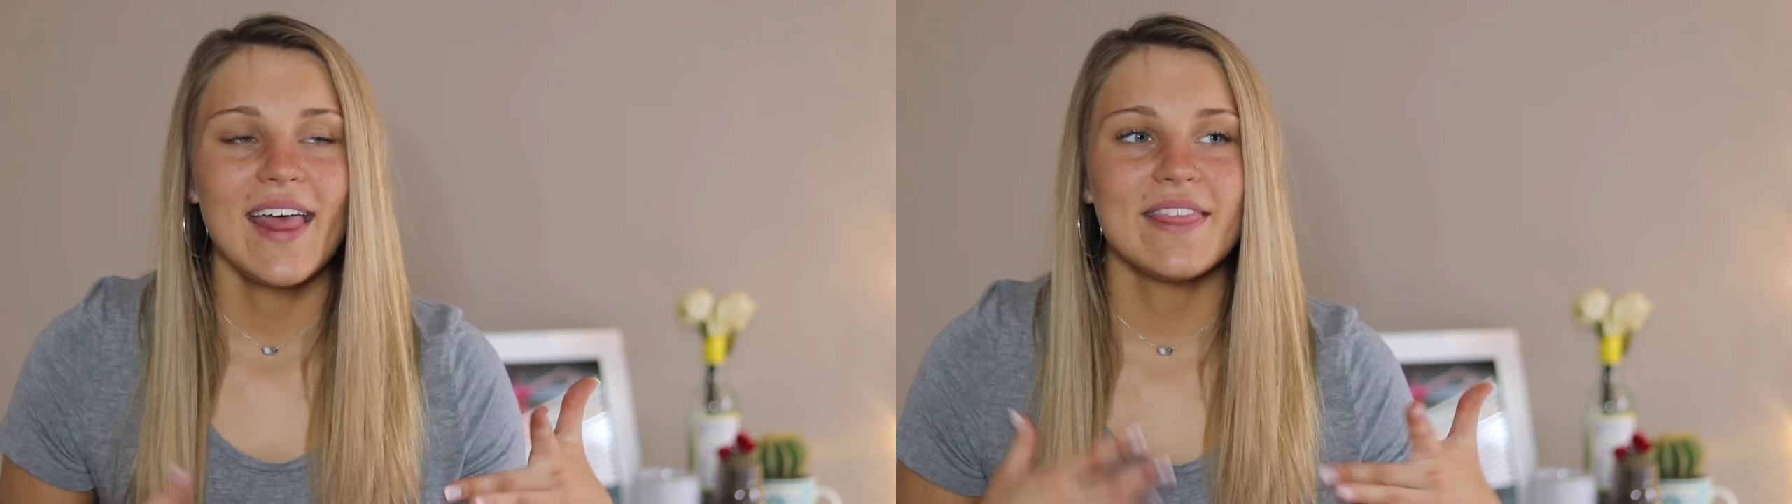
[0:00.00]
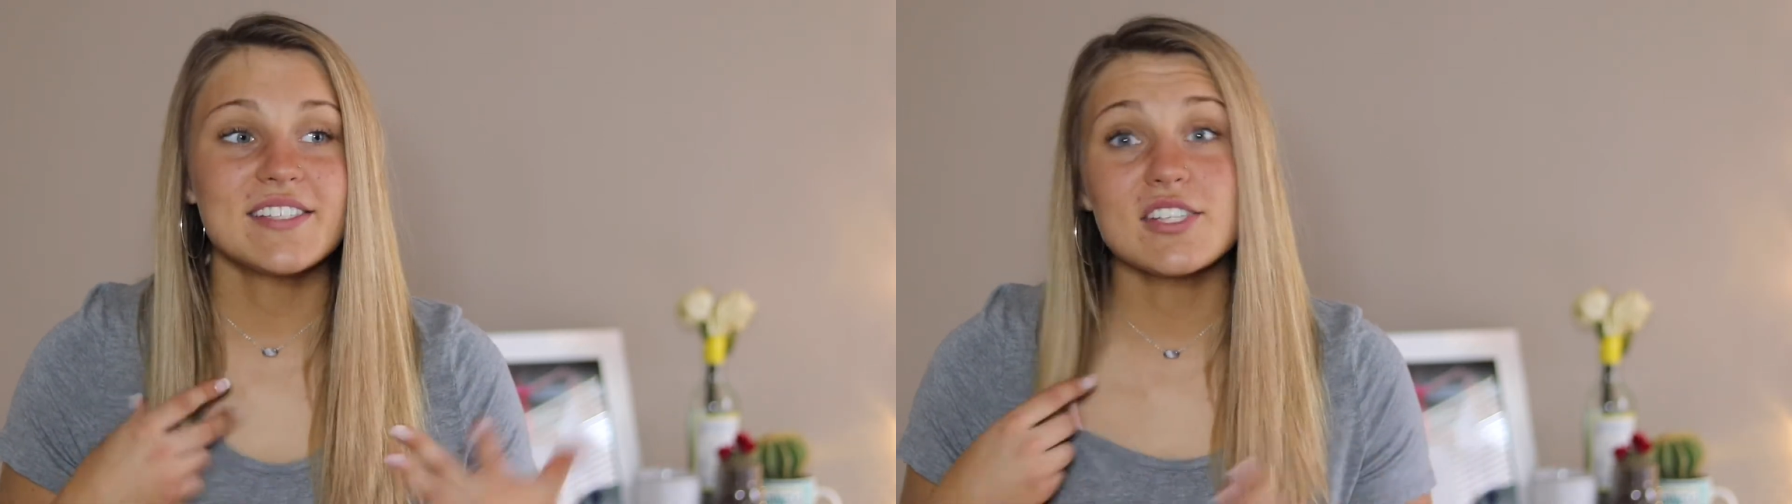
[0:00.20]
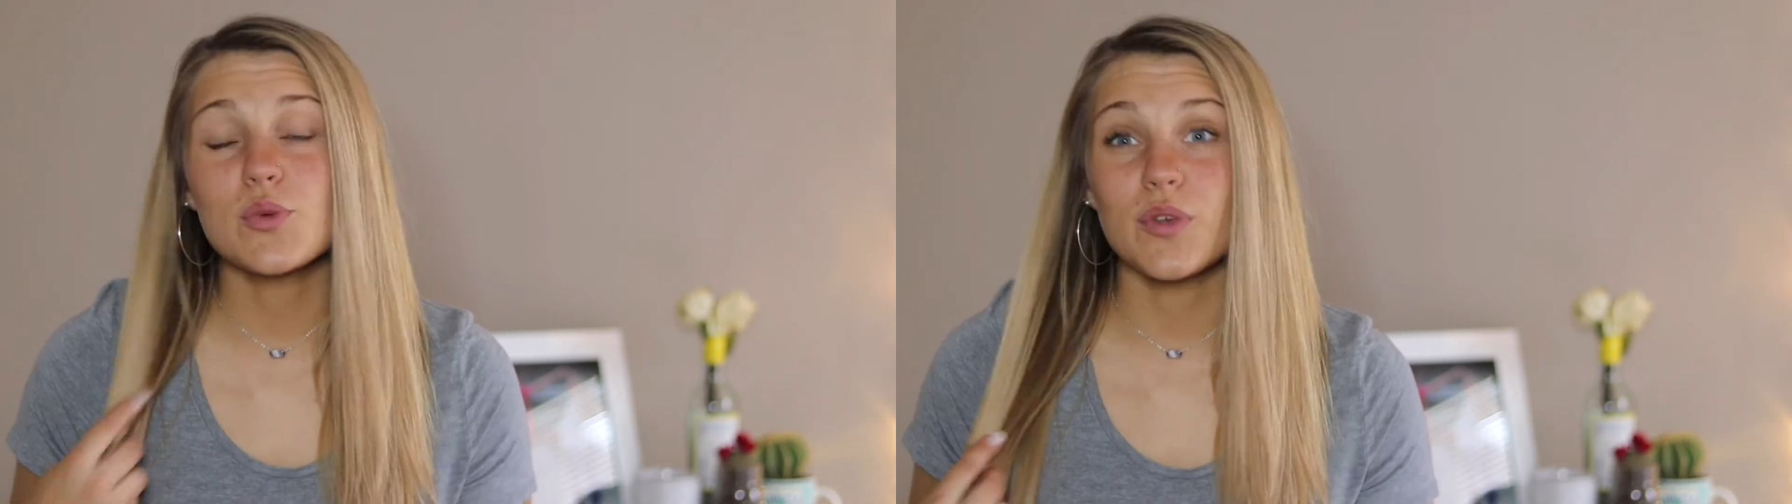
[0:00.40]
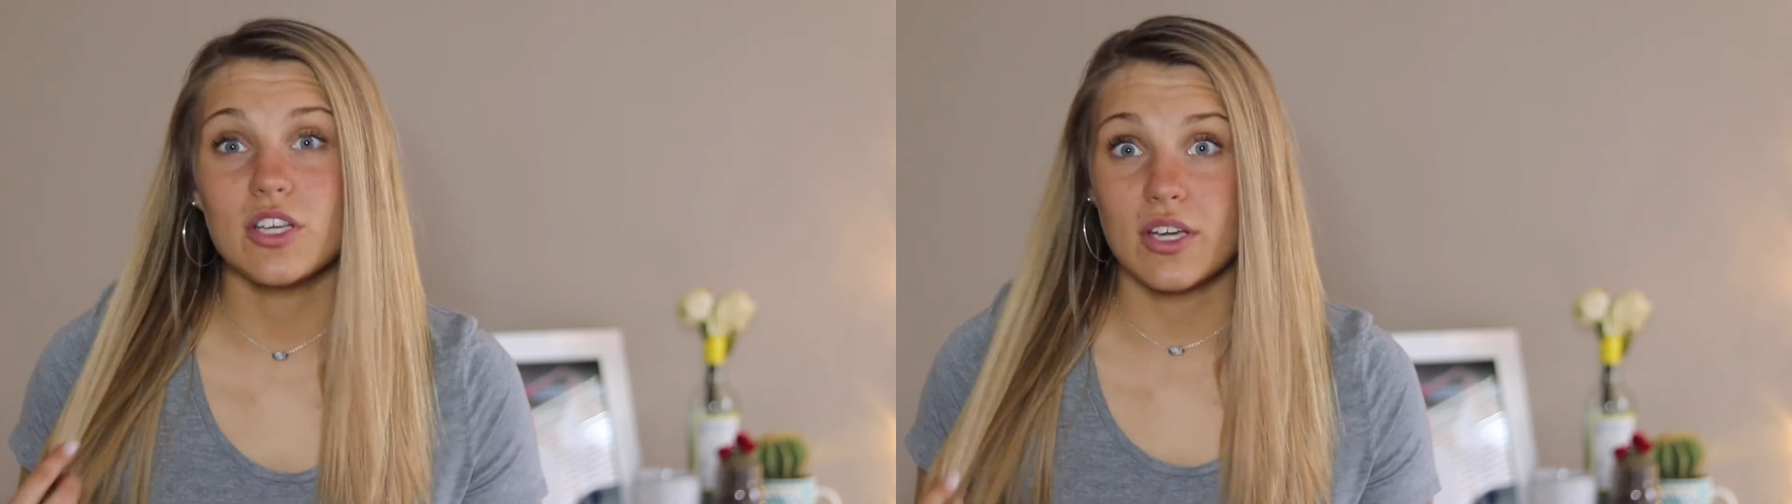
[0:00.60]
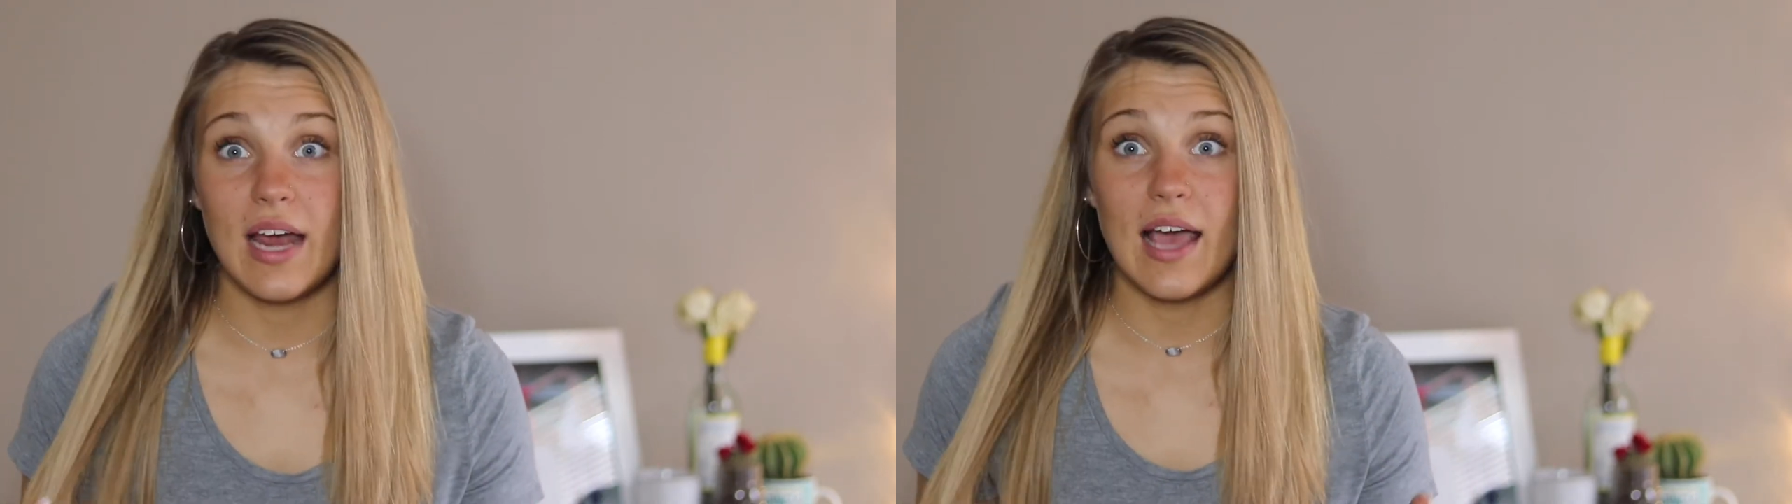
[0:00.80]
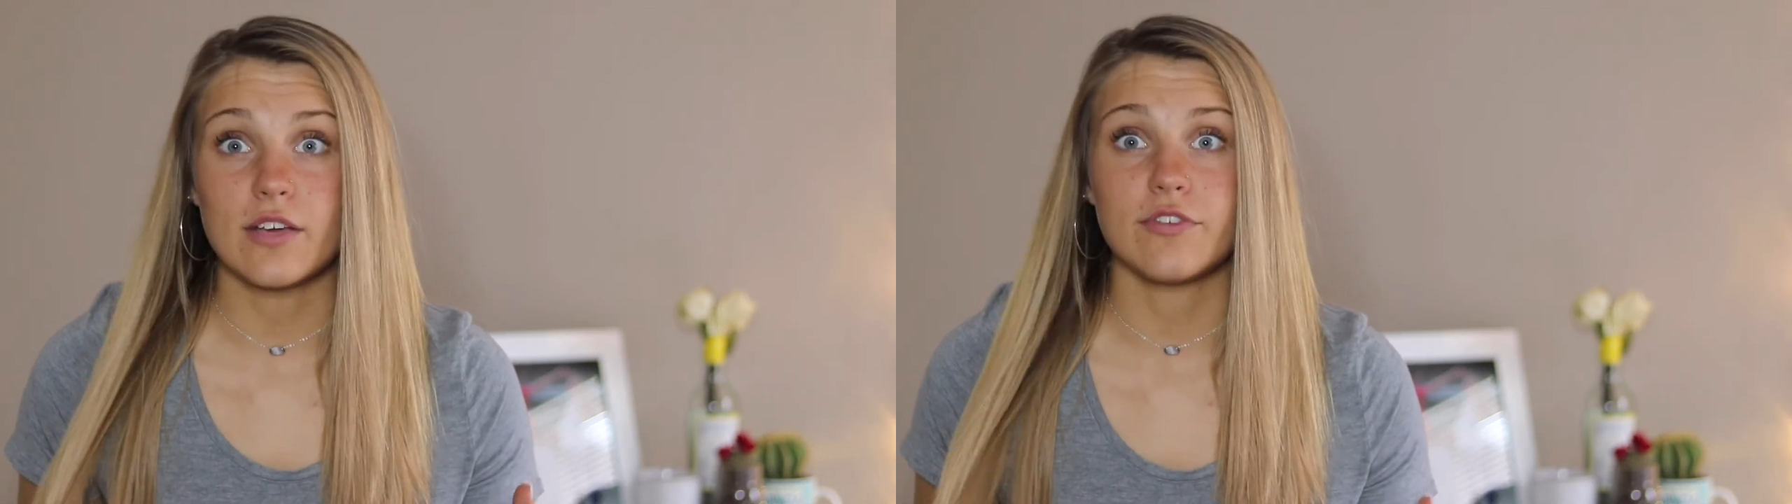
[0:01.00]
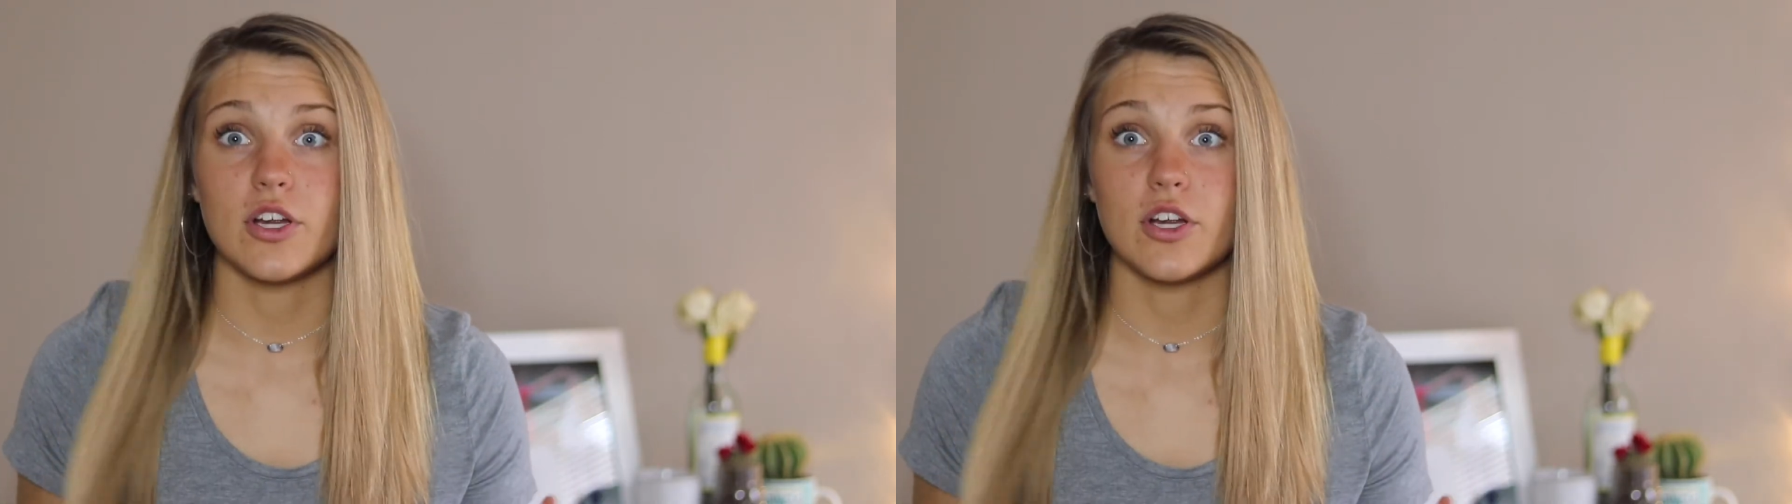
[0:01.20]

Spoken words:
this is a really good hack for